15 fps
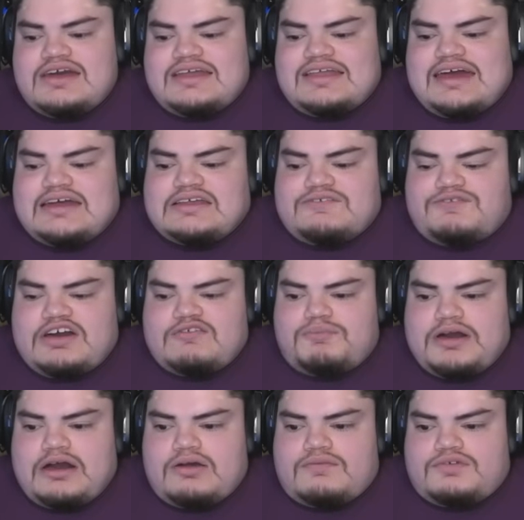ninety-five
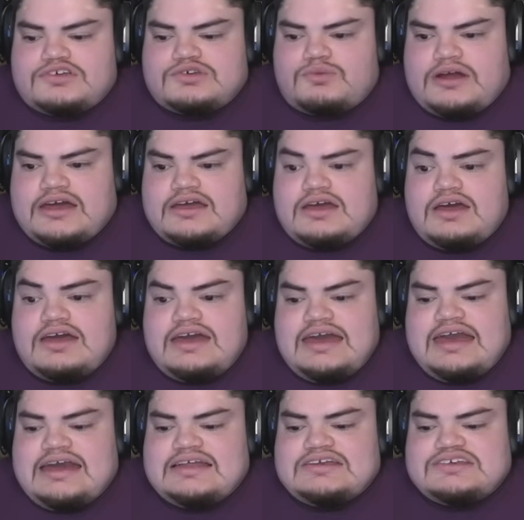power versus right,
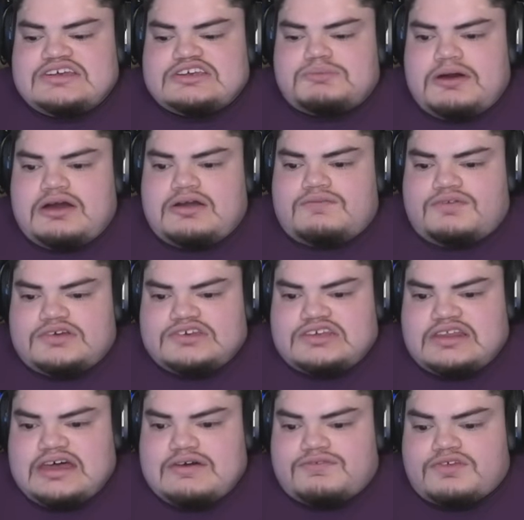eighty-six power versus
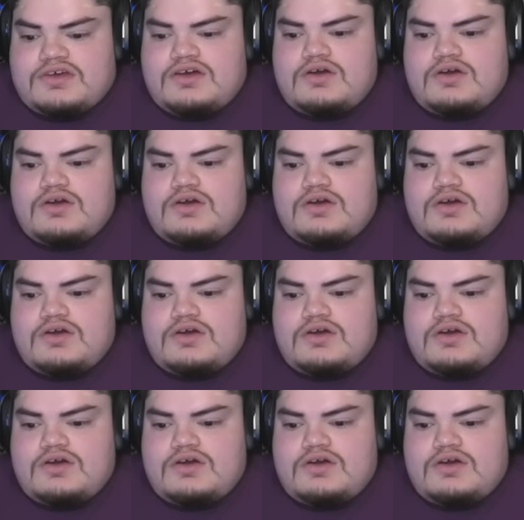left,